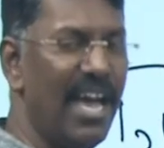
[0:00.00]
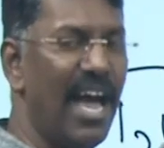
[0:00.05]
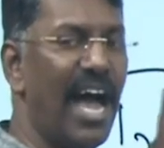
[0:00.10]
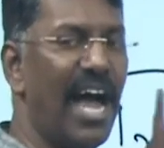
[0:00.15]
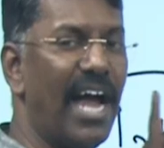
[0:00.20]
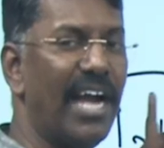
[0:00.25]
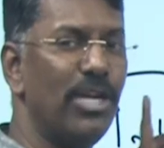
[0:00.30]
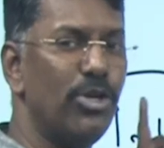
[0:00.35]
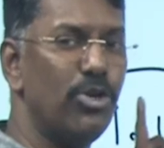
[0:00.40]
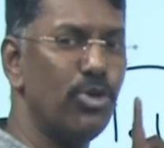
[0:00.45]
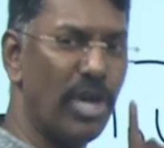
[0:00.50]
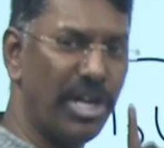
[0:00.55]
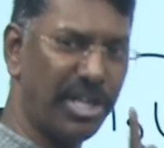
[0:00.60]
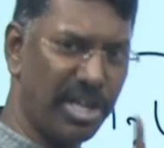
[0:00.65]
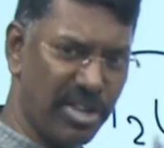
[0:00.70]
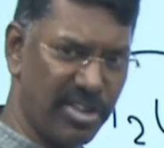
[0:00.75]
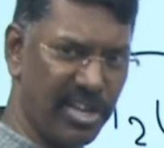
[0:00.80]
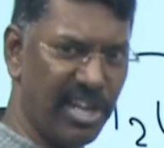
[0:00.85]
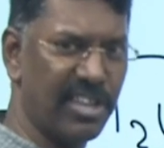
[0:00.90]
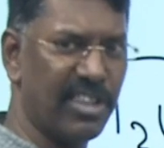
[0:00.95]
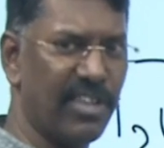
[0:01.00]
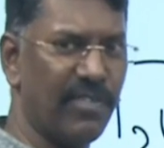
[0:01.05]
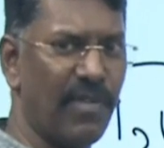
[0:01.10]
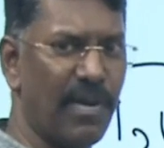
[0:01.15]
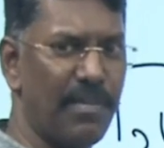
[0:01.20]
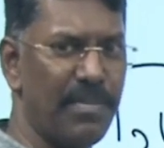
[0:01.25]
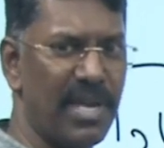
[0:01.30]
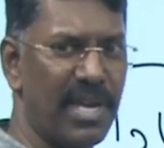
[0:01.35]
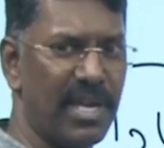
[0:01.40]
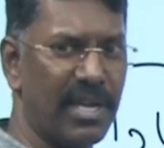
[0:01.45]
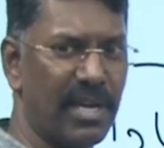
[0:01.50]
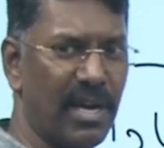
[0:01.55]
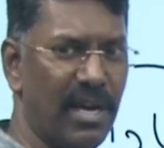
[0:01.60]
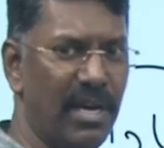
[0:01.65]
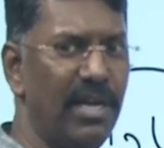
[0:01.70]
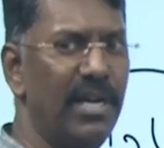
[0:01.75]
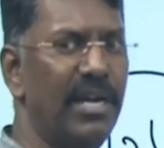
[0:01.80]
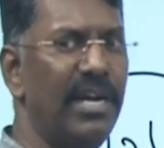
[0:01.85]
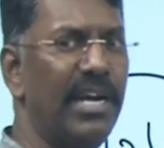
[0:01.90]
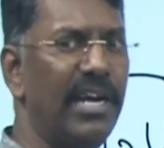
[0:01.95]
and United States of
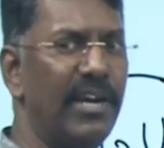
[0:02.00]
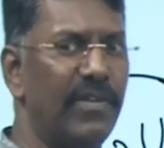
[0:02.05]
America,